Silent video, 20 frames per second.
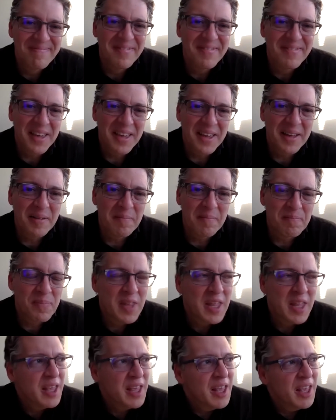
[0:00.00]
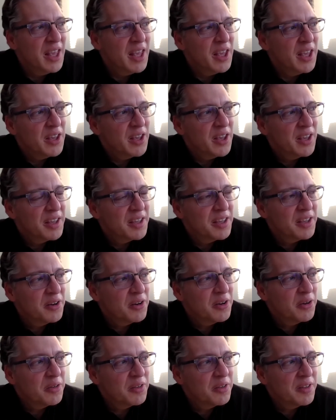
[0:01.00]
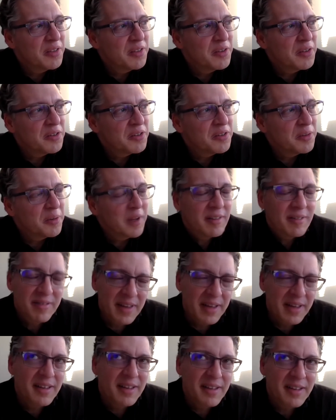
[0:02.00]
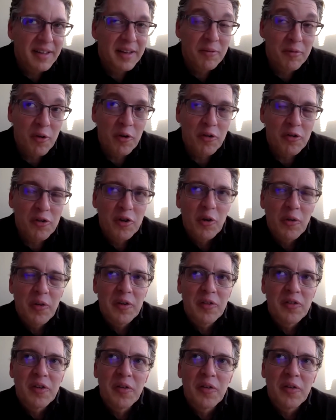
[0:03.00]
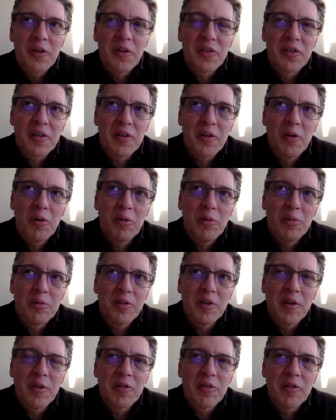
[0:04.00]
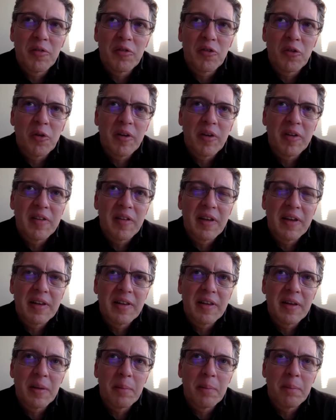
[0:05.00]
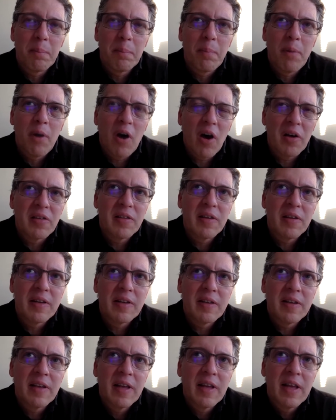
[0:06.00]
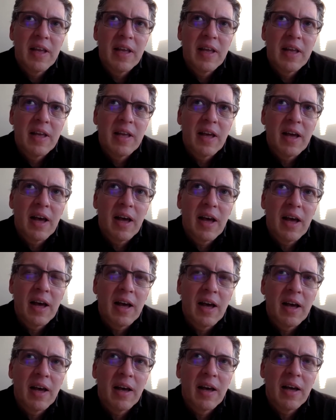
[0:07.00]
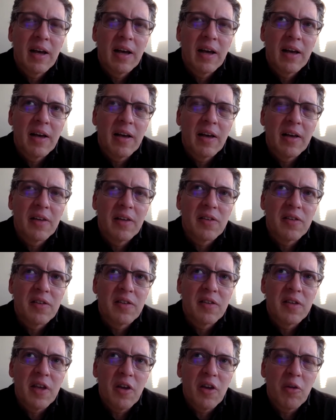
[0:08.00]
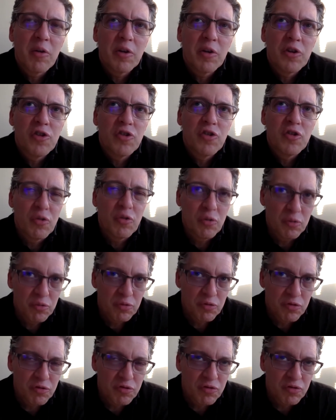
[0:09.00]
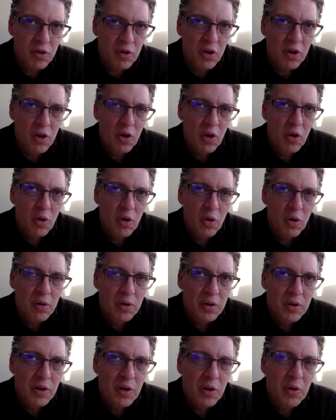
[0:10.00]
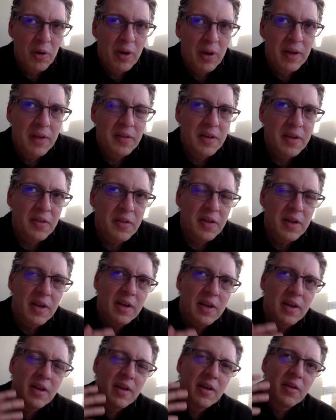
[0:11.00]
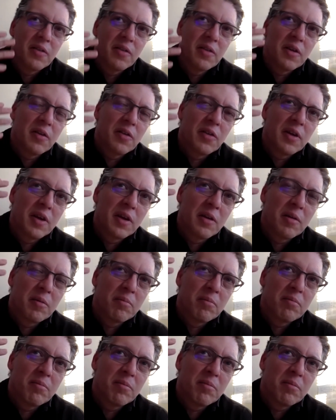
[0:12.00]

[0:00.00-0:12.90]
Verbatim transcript: yeah, you know, there's a, well, uh, of course, you know, there's a there's a whole series of stories that uh, posit uh, secret Jews. You know, uh, the the the the